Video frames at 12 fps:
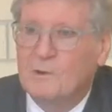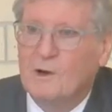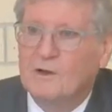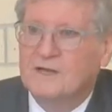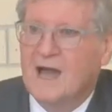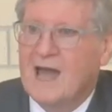
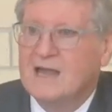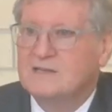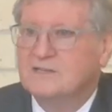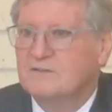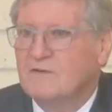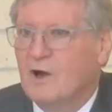all
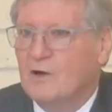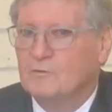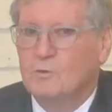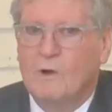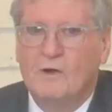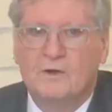kinds of hot
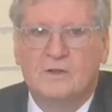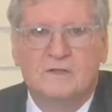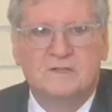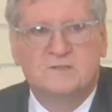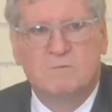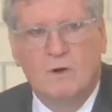water
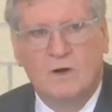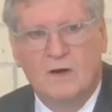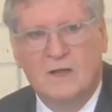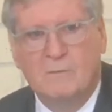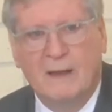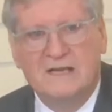this
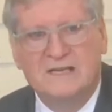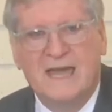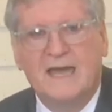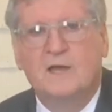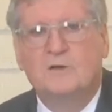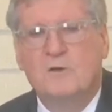morning by
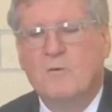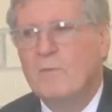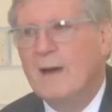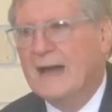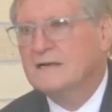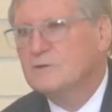taking you
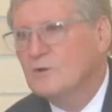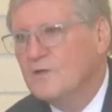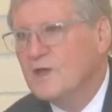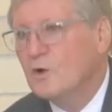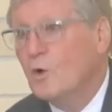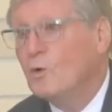back to
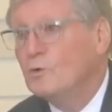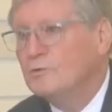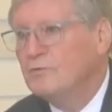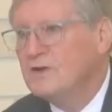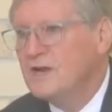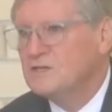the old
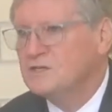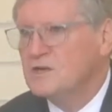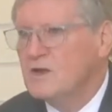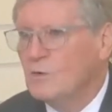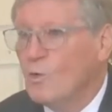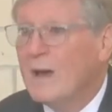
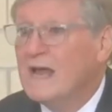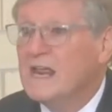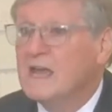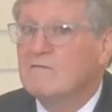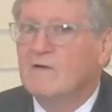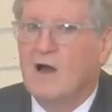traditional
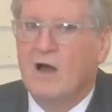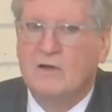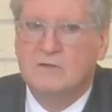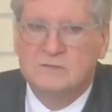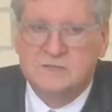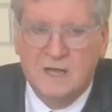wedding
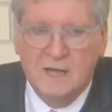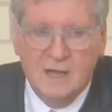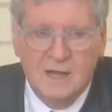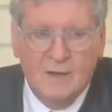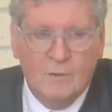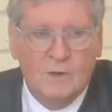vows,
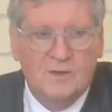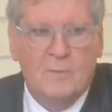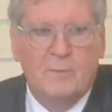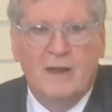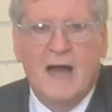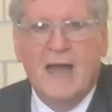where the
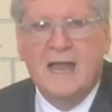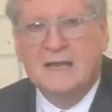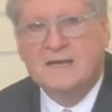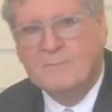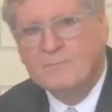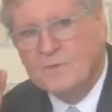
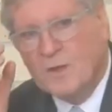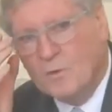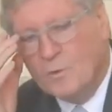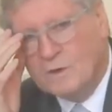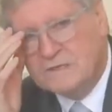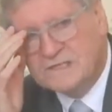bride
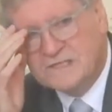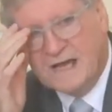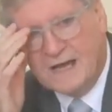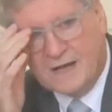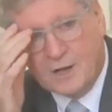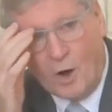was
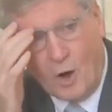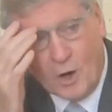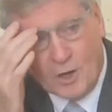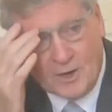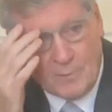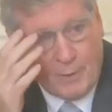
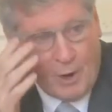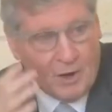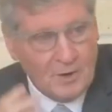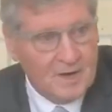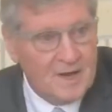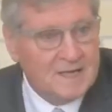called
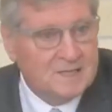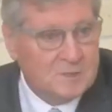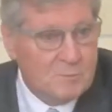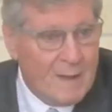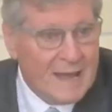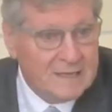upon and
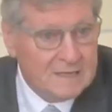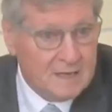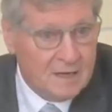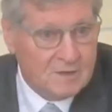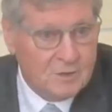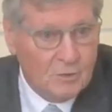
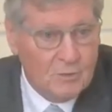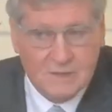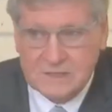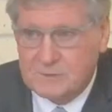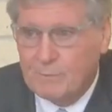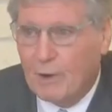expected to
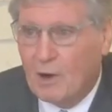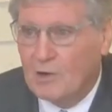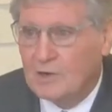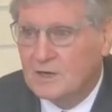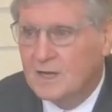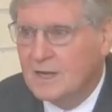
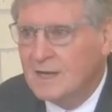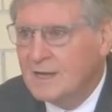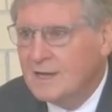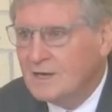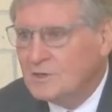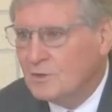respond
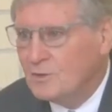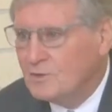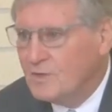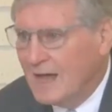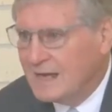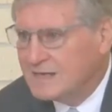to
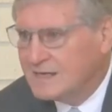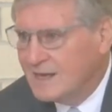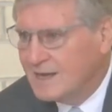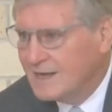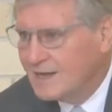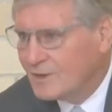
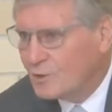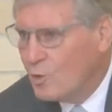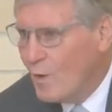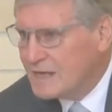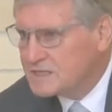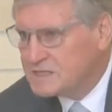that
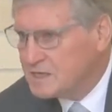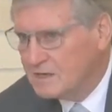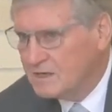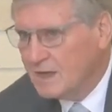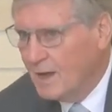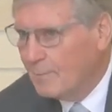
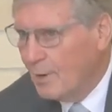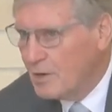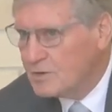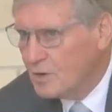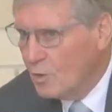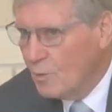question
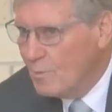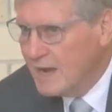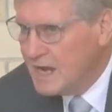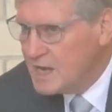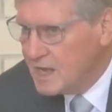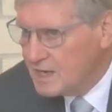about
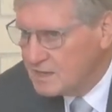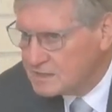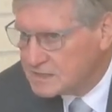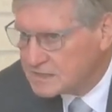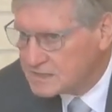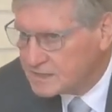
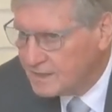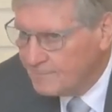obedience.